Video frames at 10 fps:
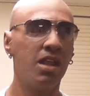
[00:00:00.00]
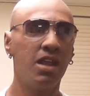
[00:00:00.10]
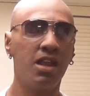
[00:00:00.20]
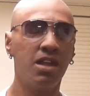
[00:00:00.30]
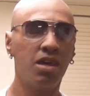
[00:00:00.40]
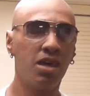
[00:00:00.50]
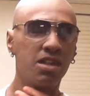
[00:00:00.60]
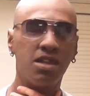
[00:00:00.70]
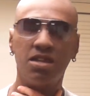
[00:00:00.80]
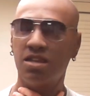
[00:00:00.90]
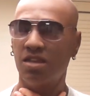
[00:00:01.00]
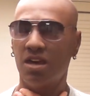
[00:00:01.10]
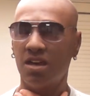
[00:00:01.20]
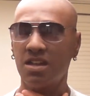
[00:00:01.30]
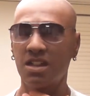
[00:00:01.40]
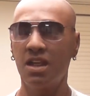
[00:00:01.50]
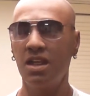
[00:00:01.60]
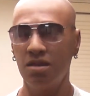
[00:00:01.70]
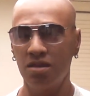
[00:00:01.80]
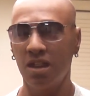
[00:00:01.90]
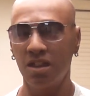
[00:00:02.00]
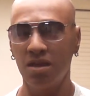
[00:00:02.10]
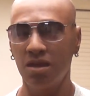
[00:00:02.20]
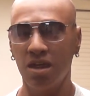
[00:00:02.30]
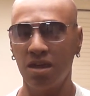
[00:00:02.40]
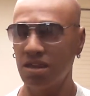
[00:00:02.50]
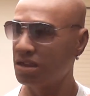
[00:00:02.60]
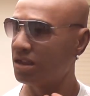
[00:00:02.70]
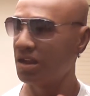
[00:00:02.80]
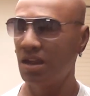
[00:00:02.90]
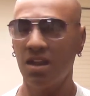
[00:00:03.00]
And also, as far as heat buildup goes,